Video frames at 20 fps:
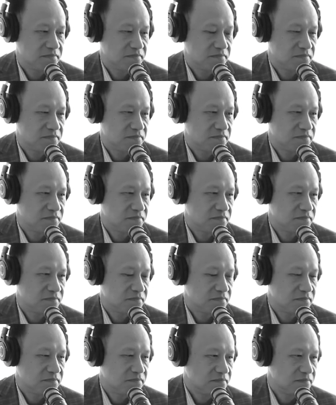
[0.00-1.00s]

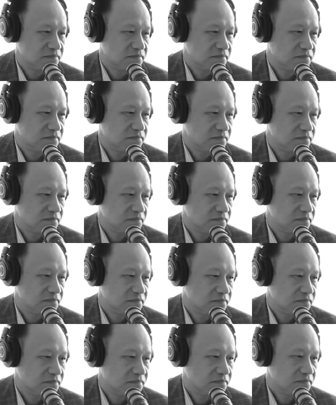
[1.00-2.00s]

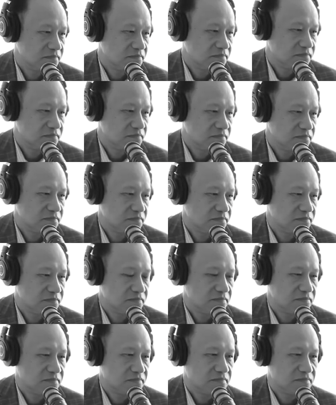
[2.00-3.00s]

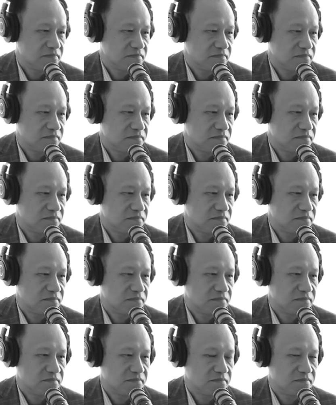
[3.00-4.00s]

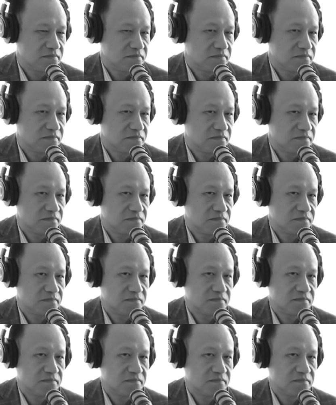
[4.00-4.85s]
(silent)